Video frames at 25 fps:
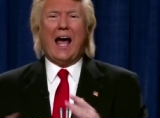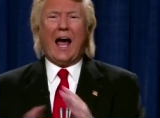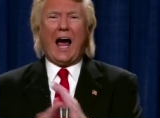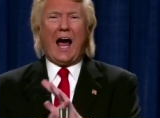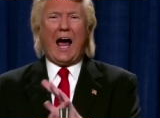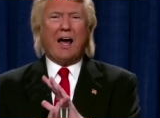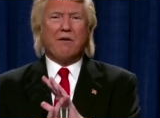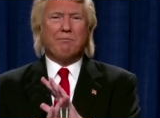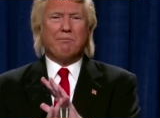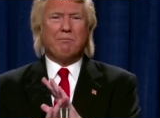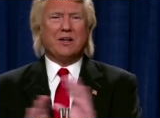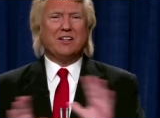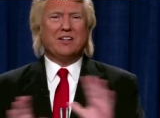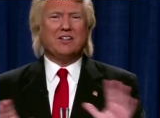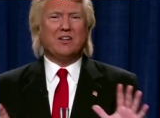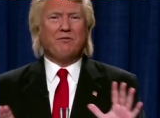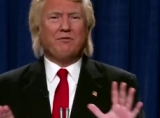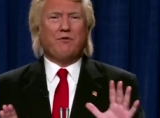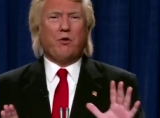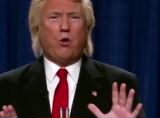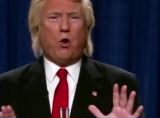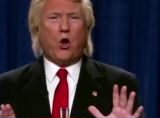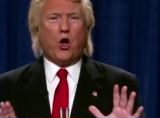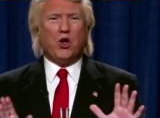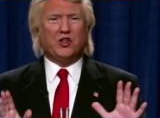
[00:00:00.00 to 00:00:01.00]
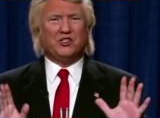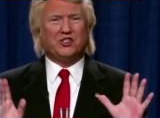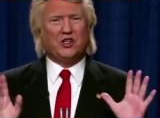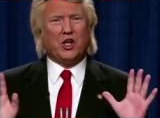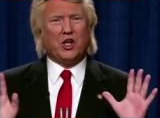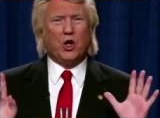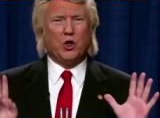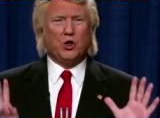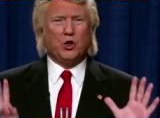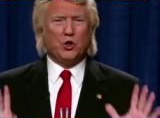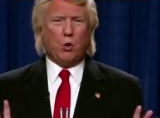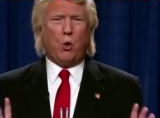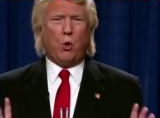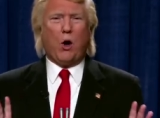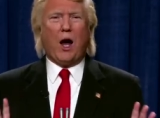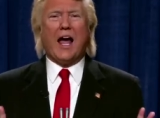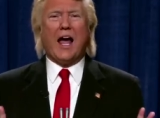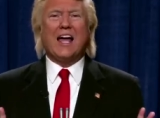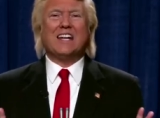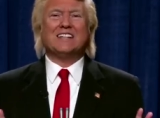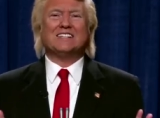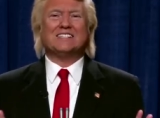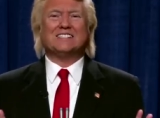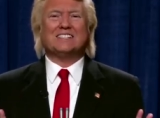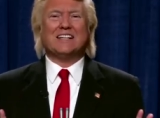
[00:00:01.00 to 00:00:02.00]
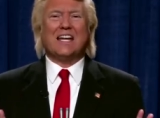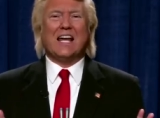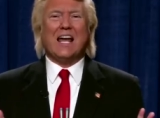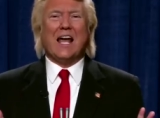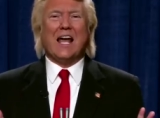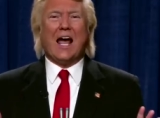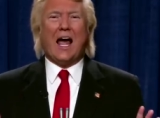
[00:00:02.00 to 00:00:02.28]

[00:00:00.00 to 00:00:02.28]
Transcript: I've been divorced twice.